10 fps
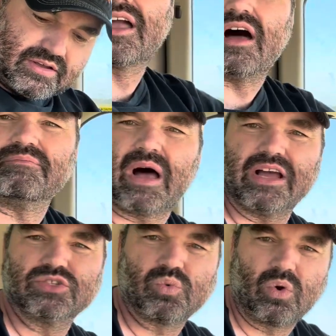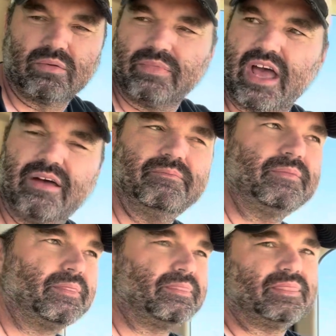Combine's warmed up,
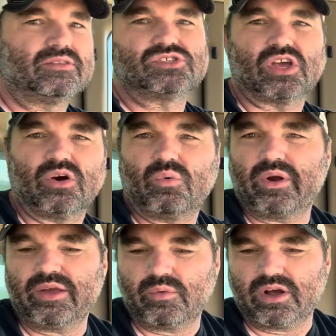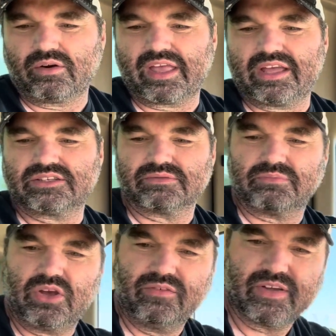so we will get to
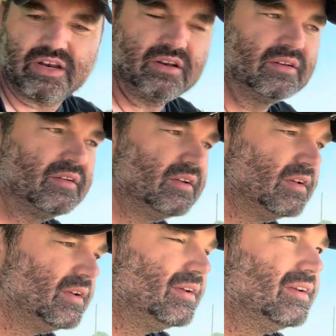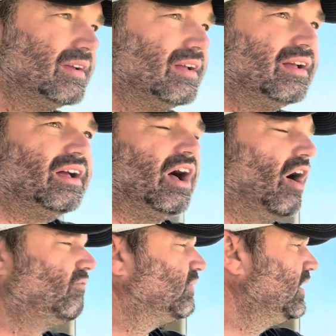moving.
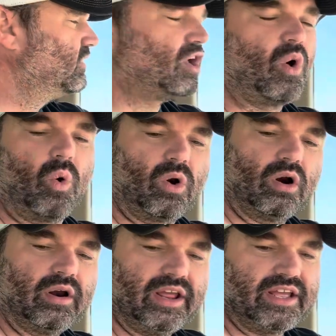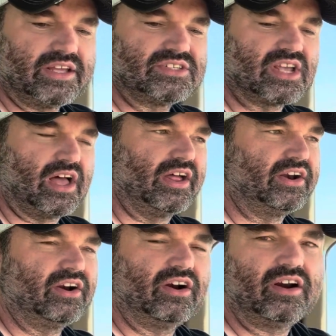Hopefully the corn is
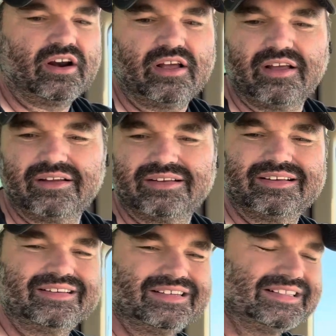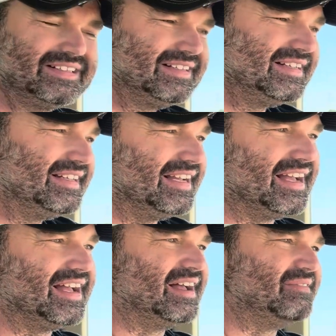under
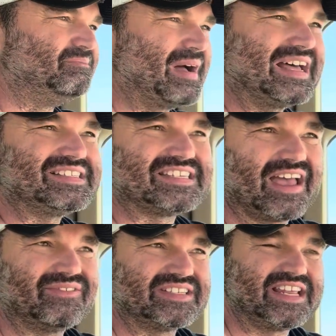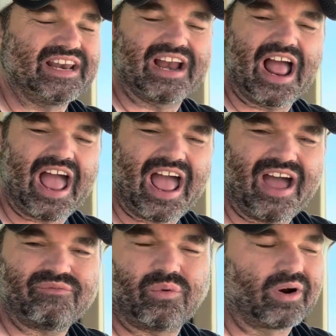about
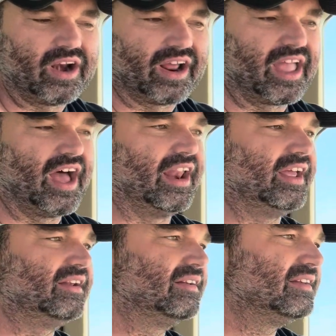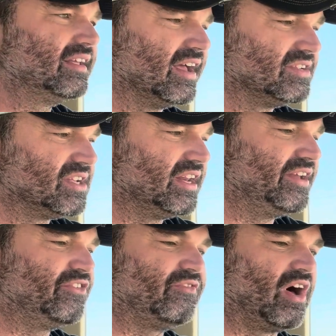17.5. We're gonna cut it because it
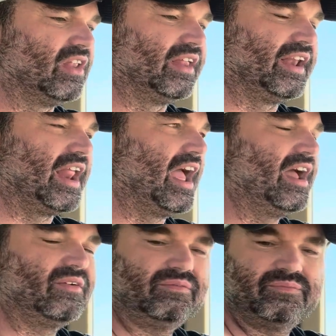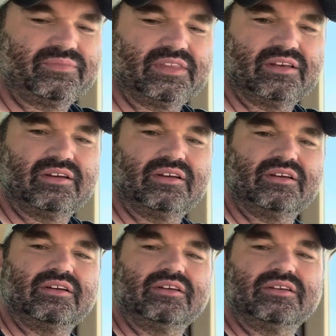is falling down.
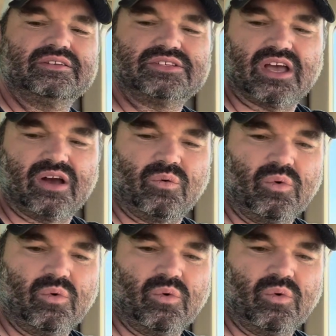So